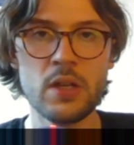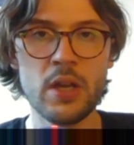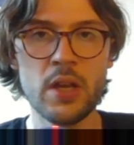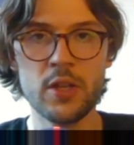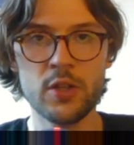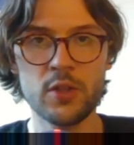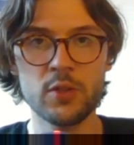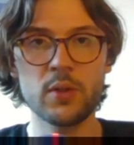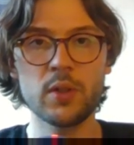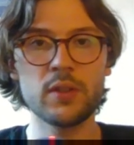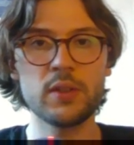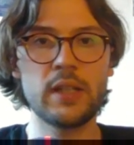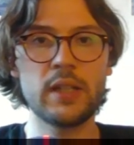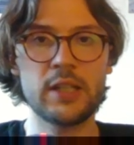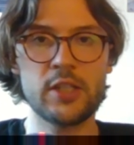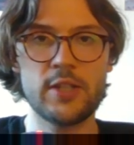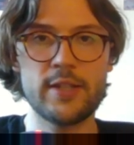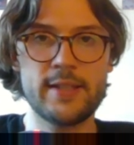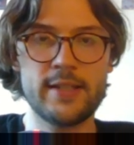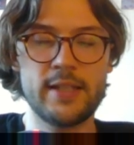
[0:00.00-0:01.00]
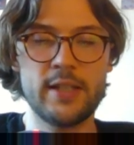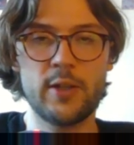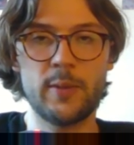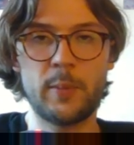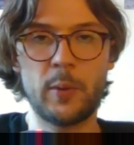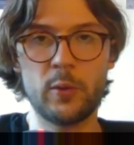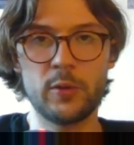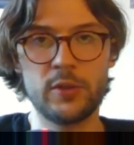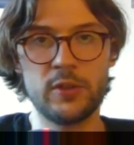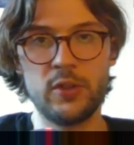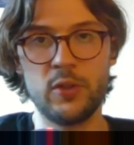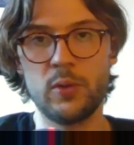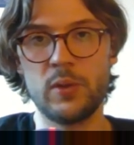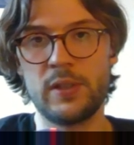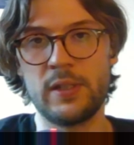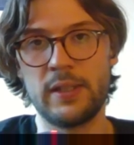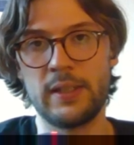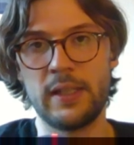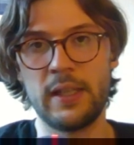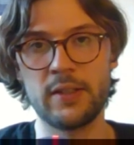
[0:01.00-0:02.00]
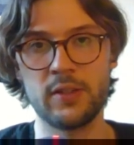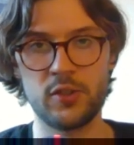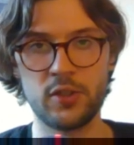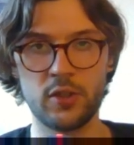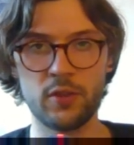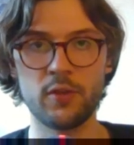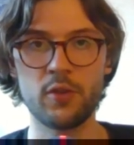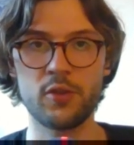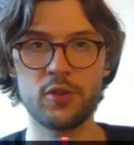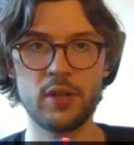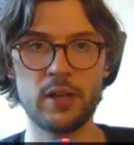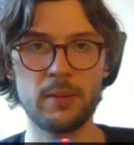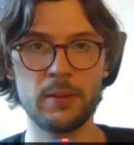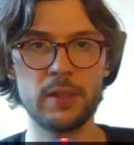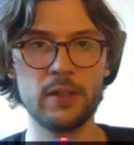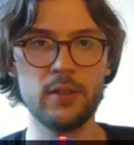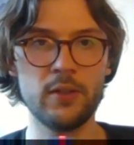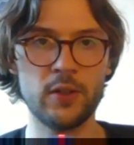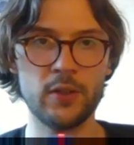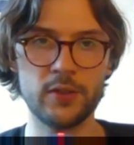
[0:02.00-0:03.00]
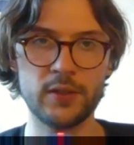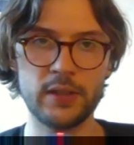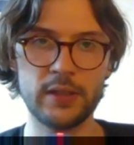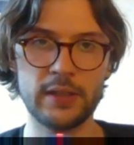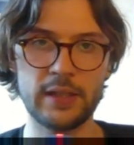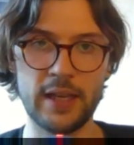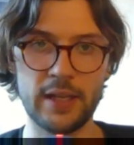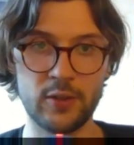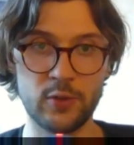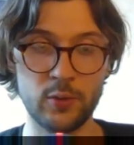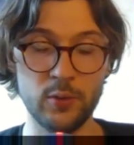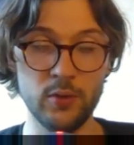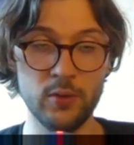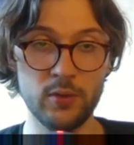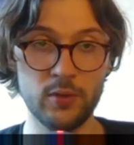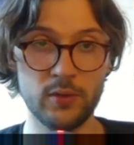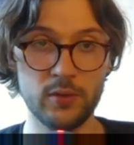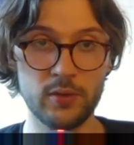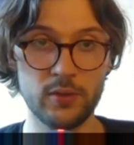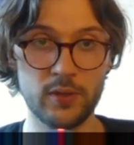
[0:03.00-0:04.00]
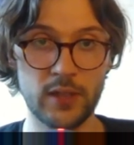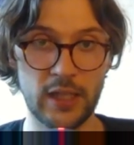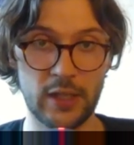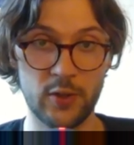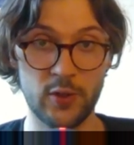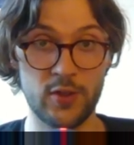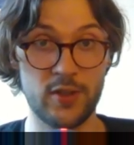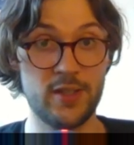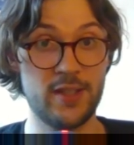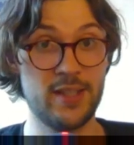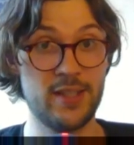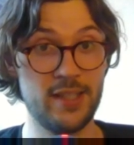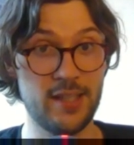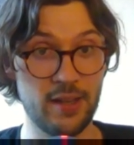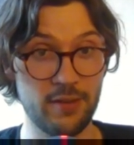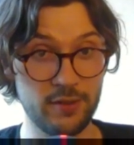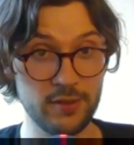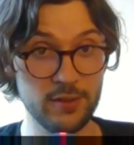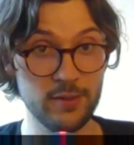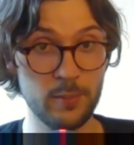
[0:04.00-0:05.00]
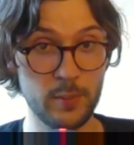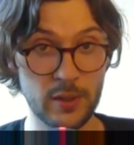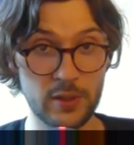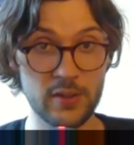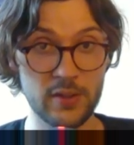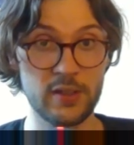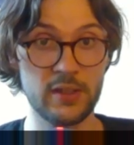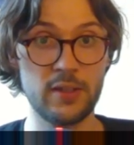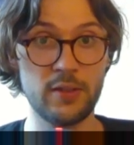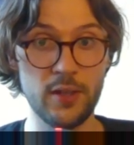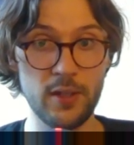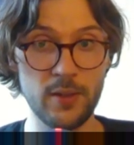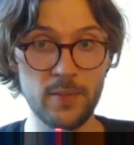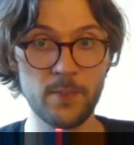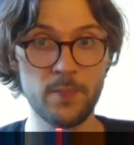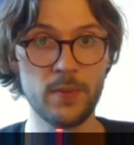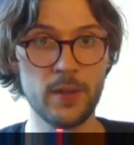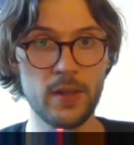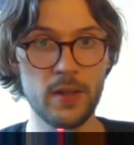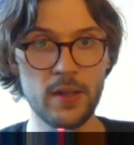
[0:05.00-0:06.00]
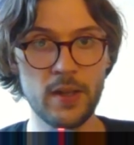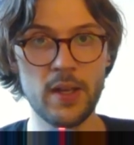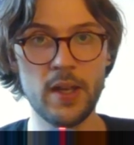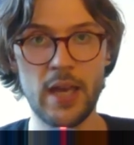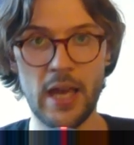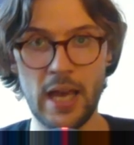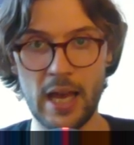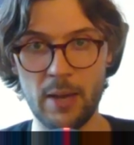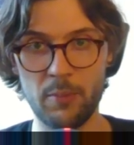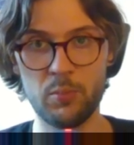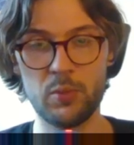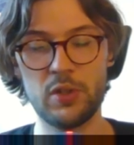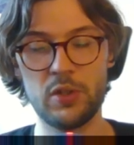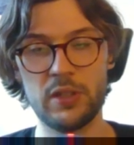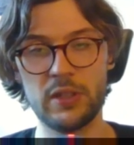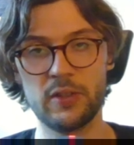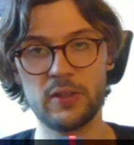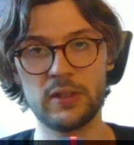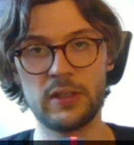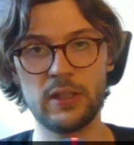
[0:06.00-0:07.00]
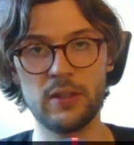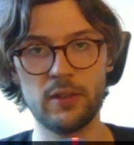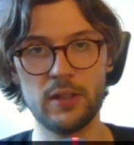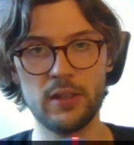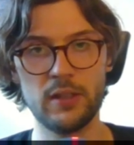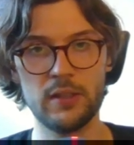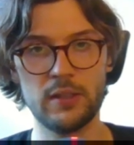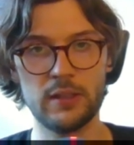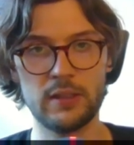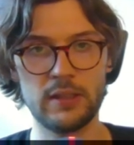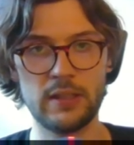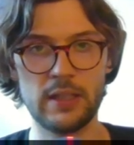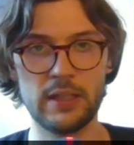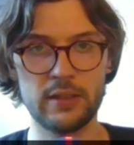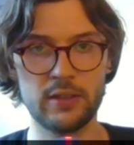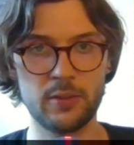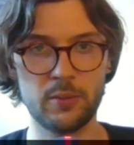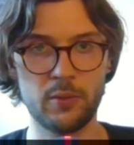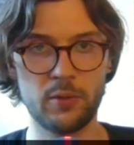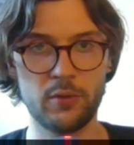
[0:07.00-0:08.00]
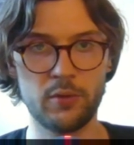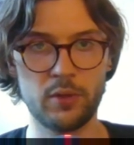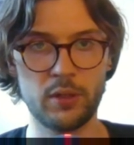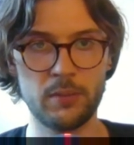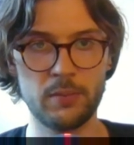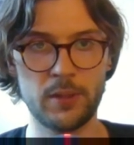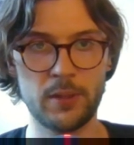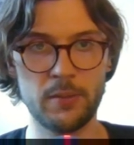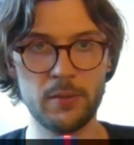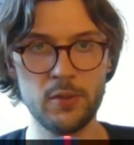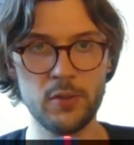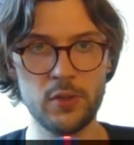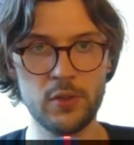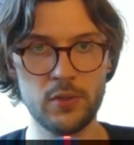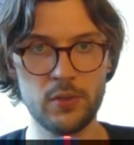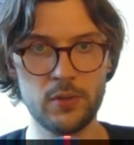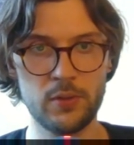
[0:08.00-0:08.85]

So we're gonna actually see our opponent using Energy Conversion Lab here on the K2. That costs 7 because of Kira. Ambushing on Kira and dealing some overwhelm damage.